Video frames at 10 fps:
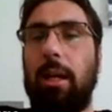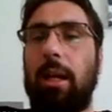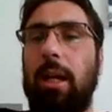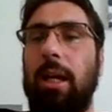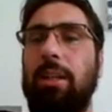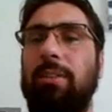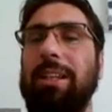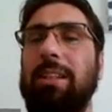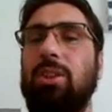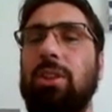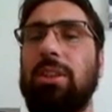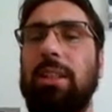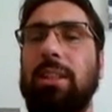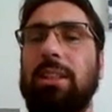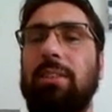Advantages and
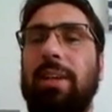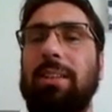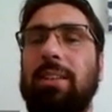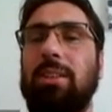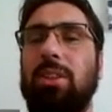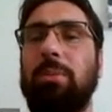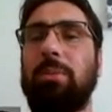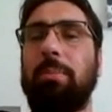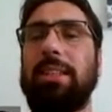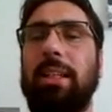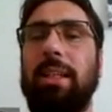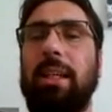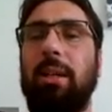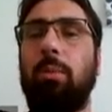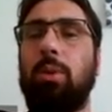disadvantages.
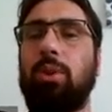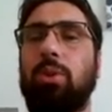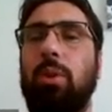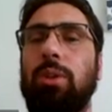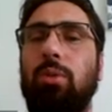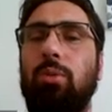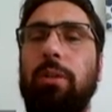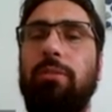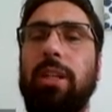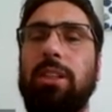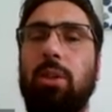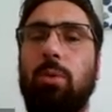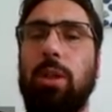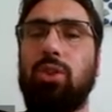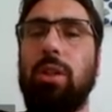Basically, we're just going to rephrase the
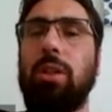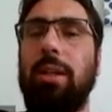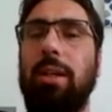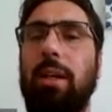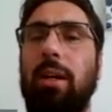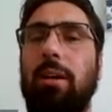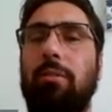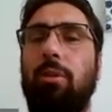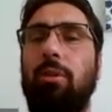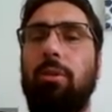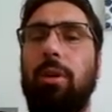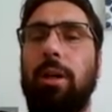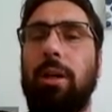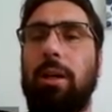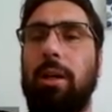question for
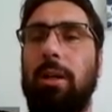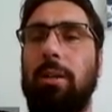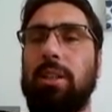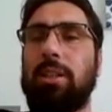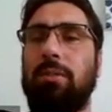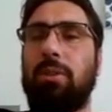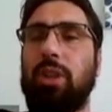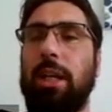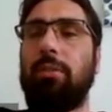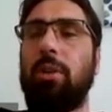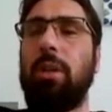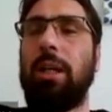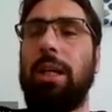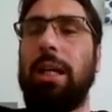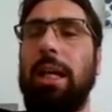this is for general,
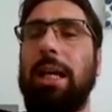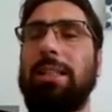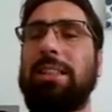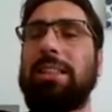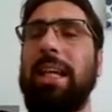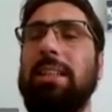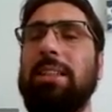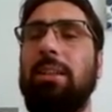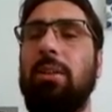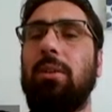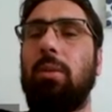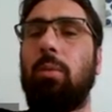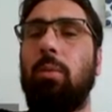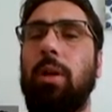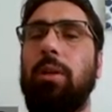and state
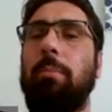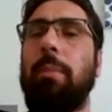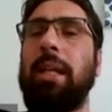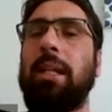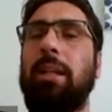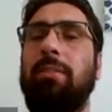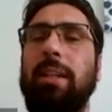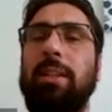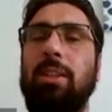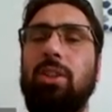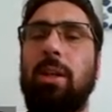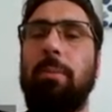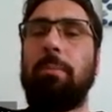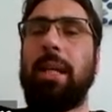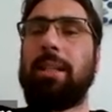what the main advantage
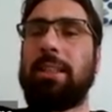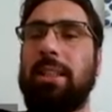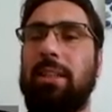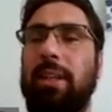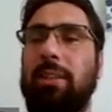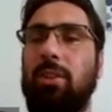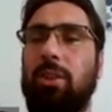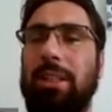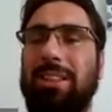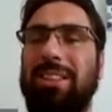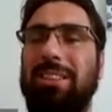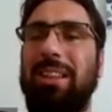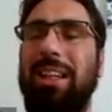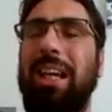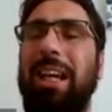and main disadvantage is.
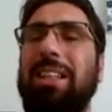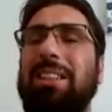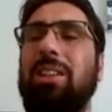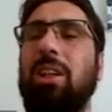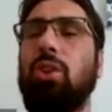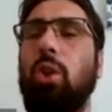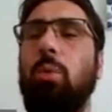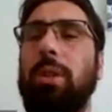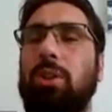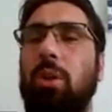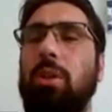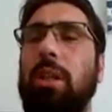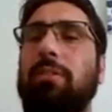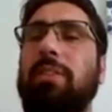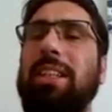It's not always good if they